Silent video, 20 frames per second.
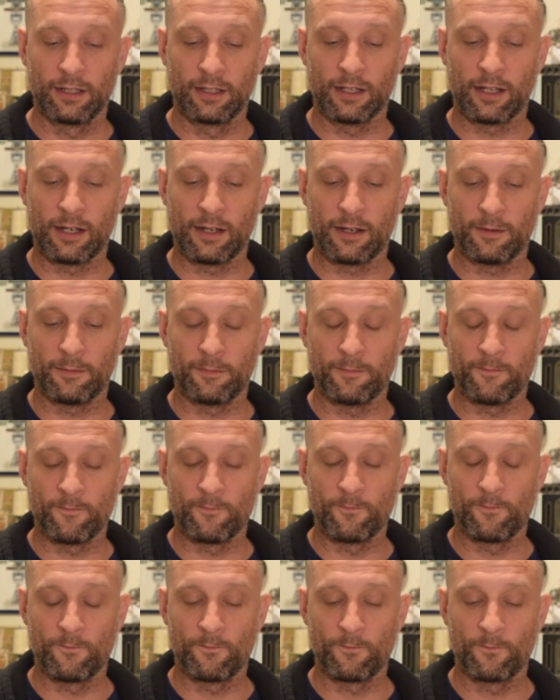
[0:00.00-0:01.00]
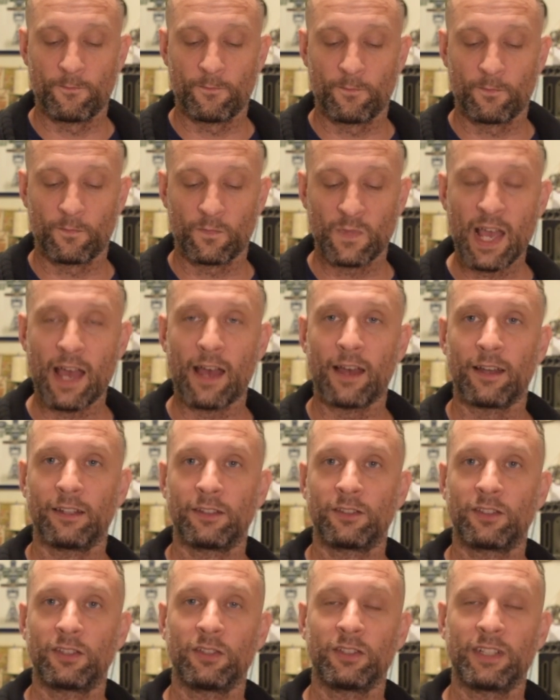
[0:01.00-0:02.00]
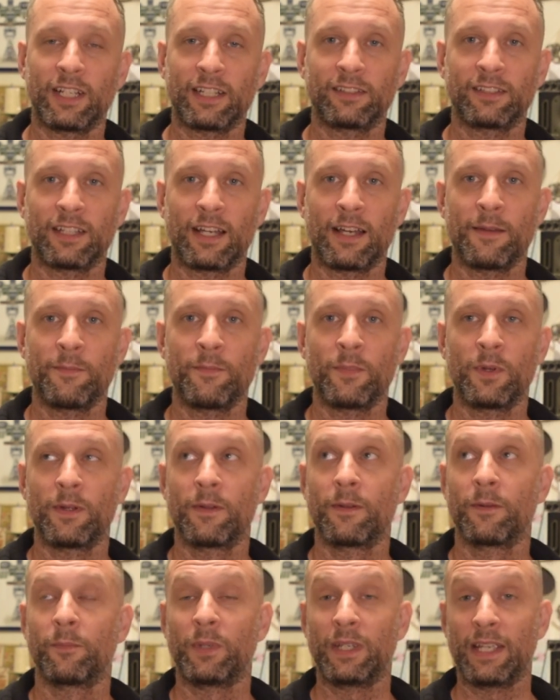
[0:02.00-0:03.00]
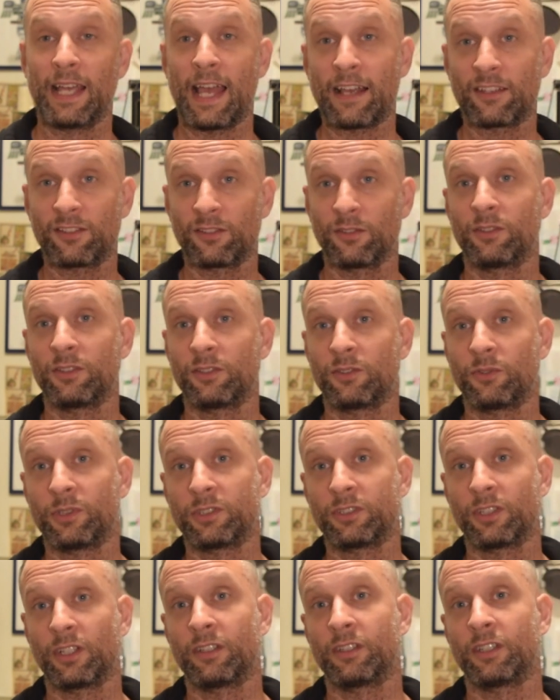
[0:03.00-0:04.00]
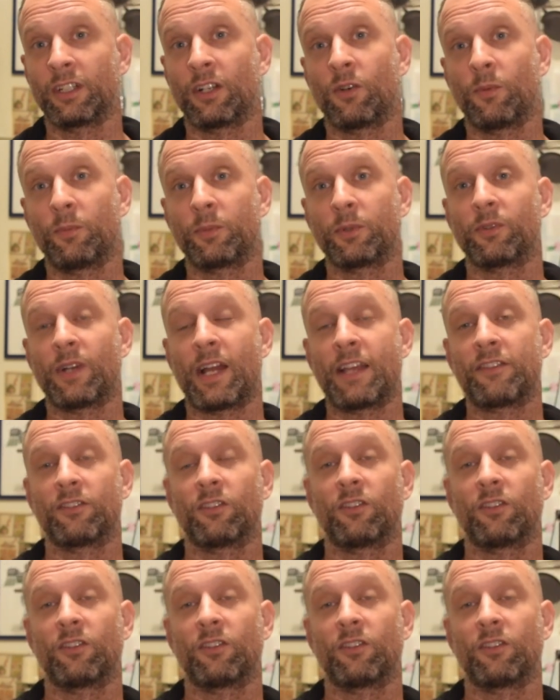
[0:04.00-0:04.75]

yeah, until next time, be excellent to each other. And I hope your rides